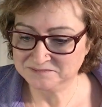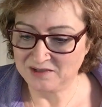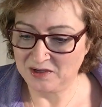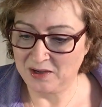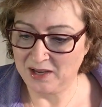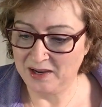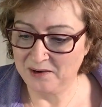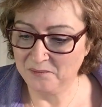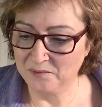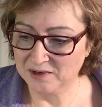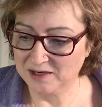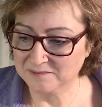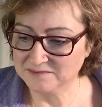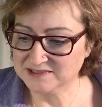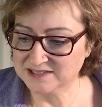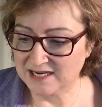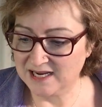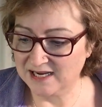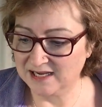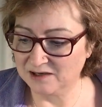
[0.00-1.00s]
Okay, what I'm
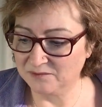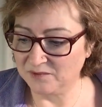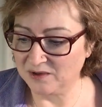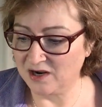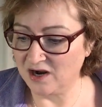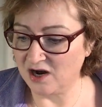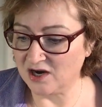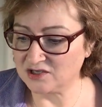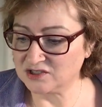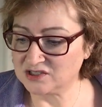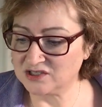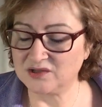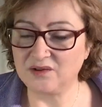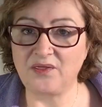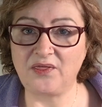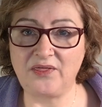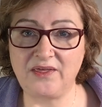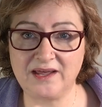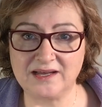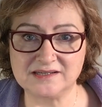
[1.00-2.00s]
saying in regards to
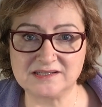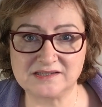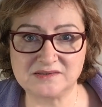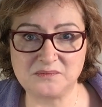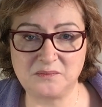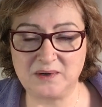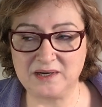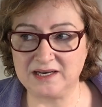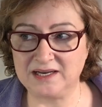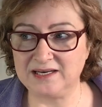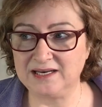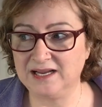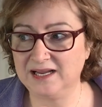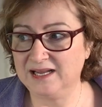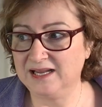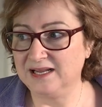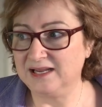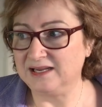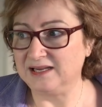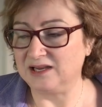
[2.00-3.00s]
this, when it,
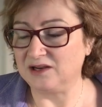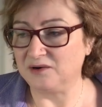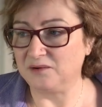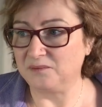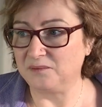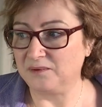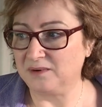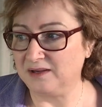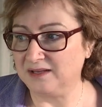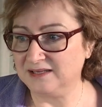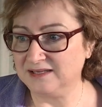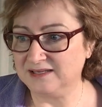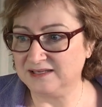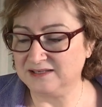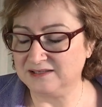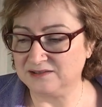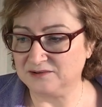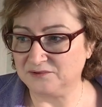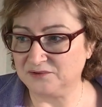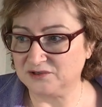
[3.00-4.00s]
you know, eh,
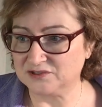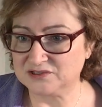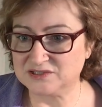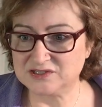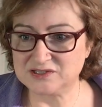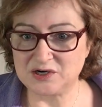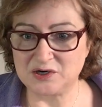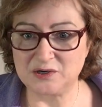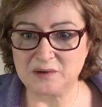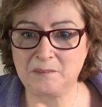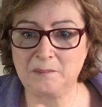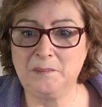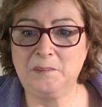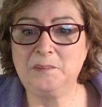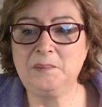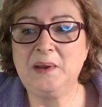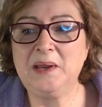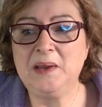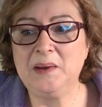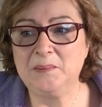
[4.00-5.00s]
you know, there's certain
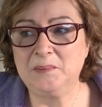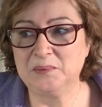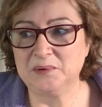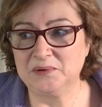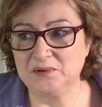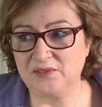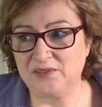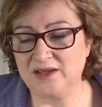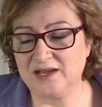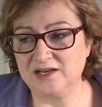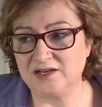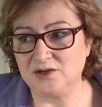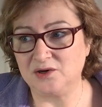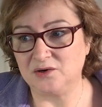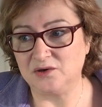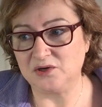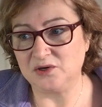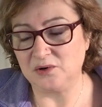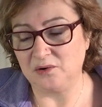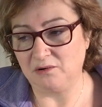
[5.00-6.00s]
people that
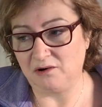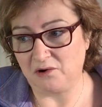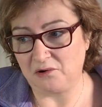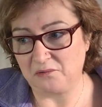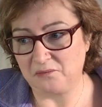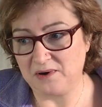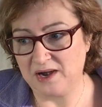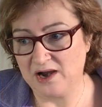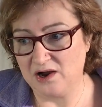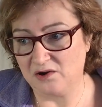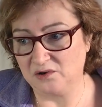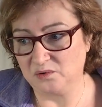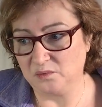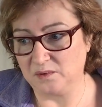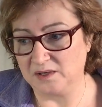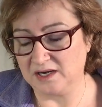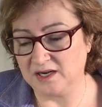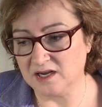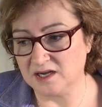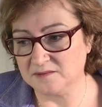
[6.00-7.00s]
you're you're around
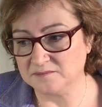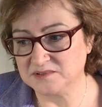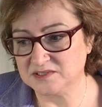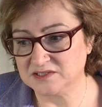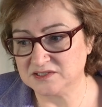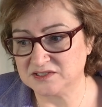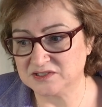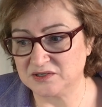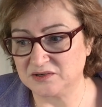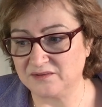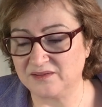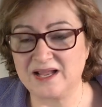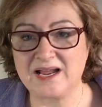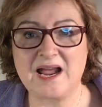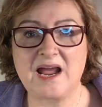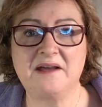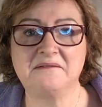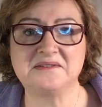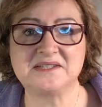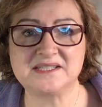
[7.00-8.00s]
when it comes to certain. Like
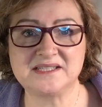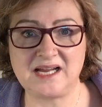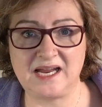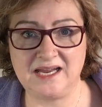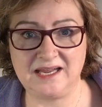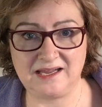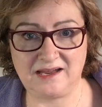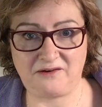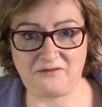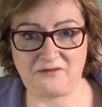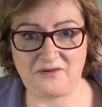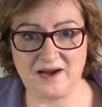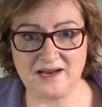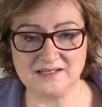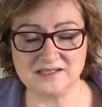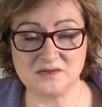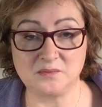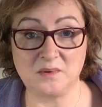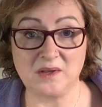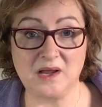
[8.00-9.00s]
I have psychic
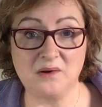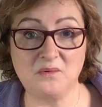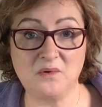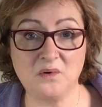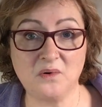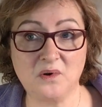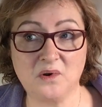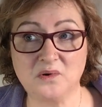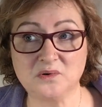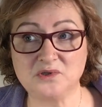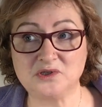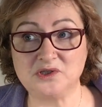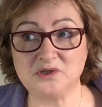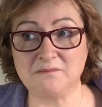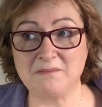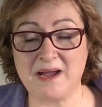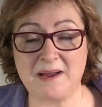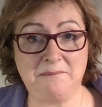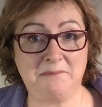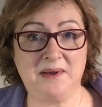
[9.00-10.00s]
friends. Well, I won't go to
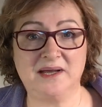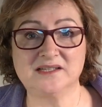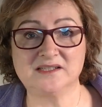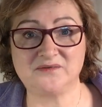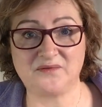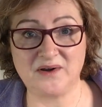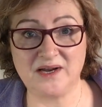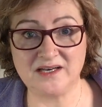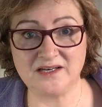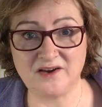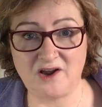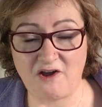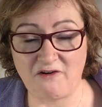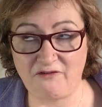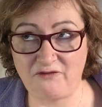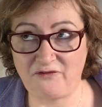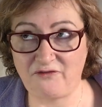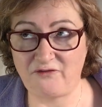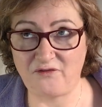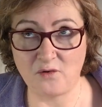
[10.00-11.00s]
my best friend of
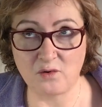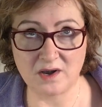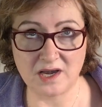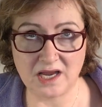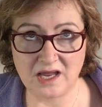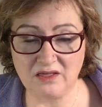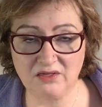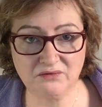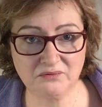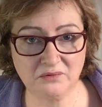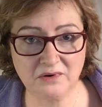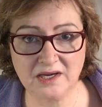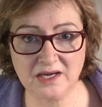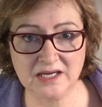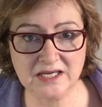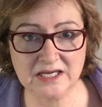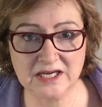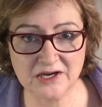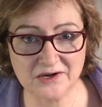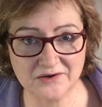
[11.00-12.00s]
43
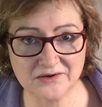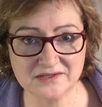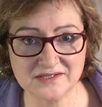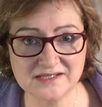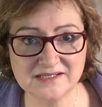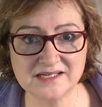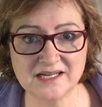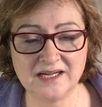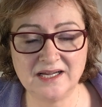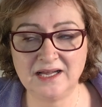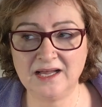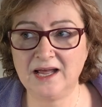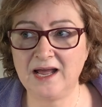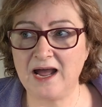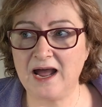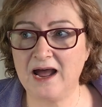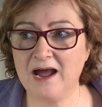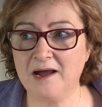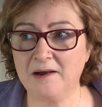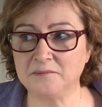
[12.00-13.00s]
years
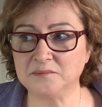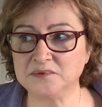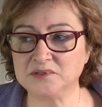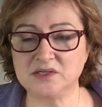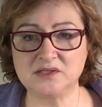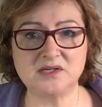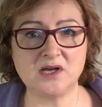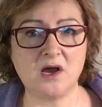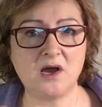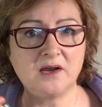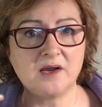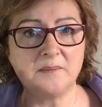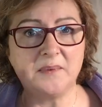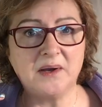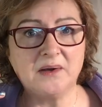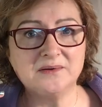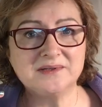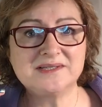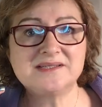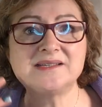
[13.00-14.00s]
um, to talk
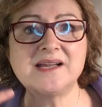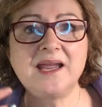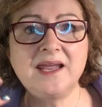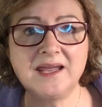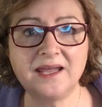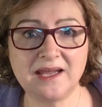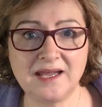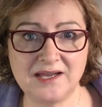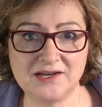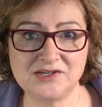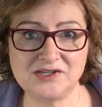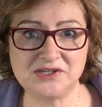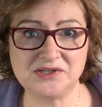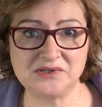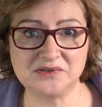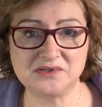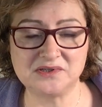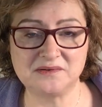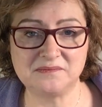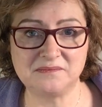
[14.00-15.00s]
about psychic
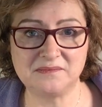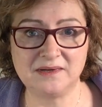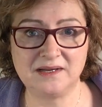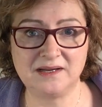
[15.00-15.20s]
issues.